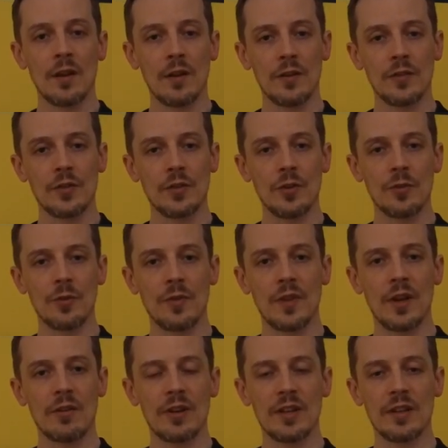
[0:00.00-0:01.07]
So
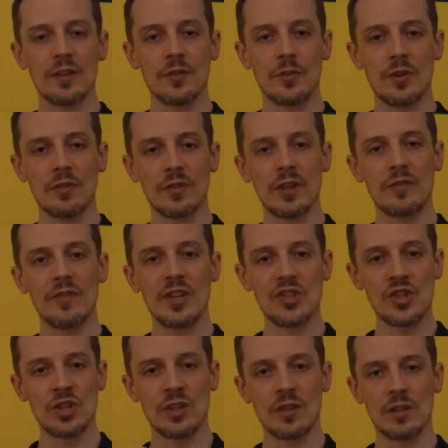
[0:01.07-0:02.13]
there, in a sort of
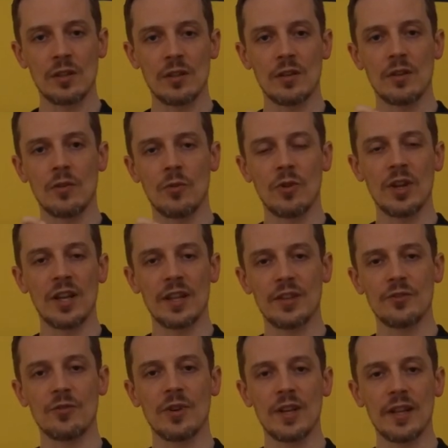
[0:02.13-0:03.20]
conventional oiling
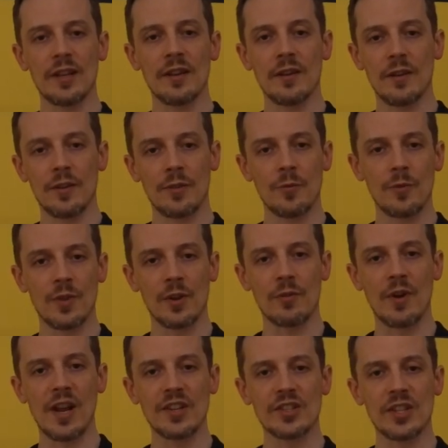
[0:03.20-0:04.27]
drilling through the
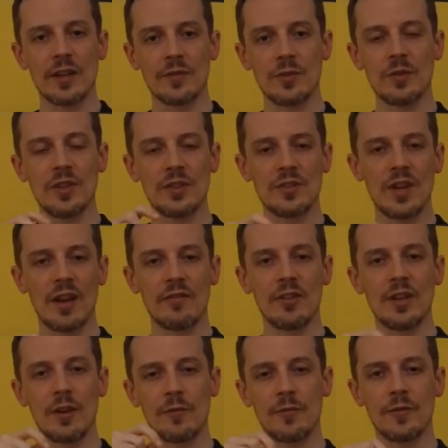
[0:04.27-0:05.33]
crankshaft, you need to have
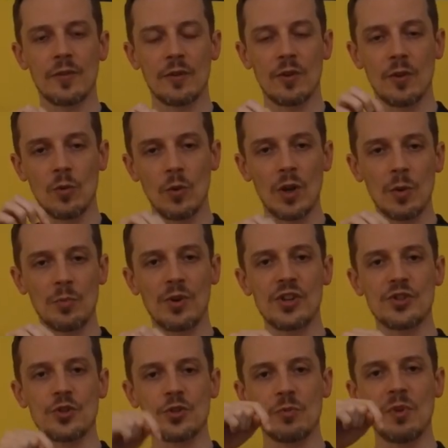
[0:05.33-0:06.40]
enough oil
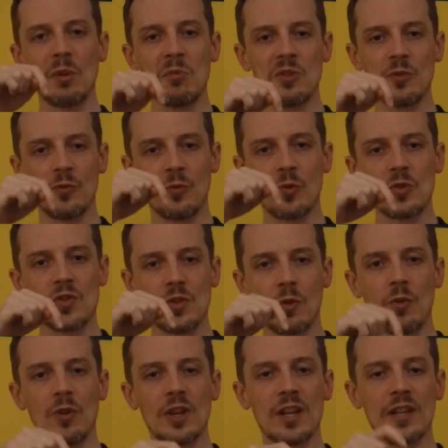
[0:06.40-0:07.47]
pressure to be able to force the
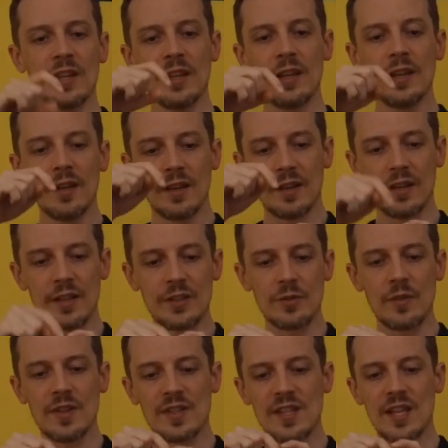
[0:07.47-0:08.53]
oil into
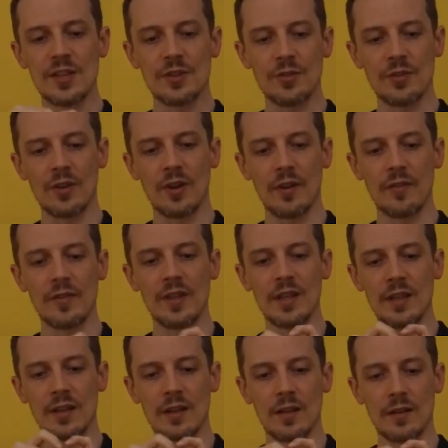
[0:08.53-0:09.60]
the center of
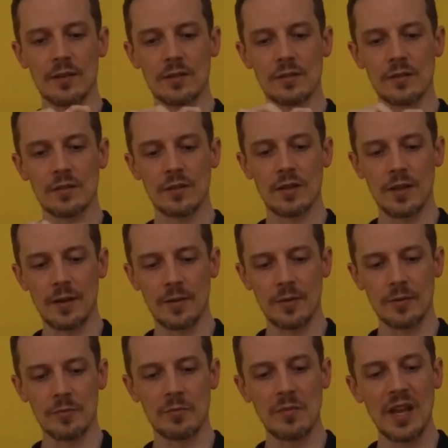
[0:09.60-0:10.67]
the
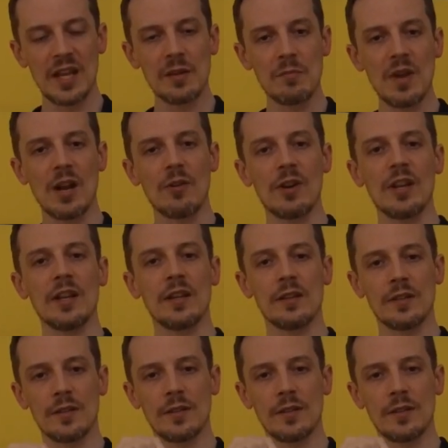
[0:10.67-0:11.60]
main bearing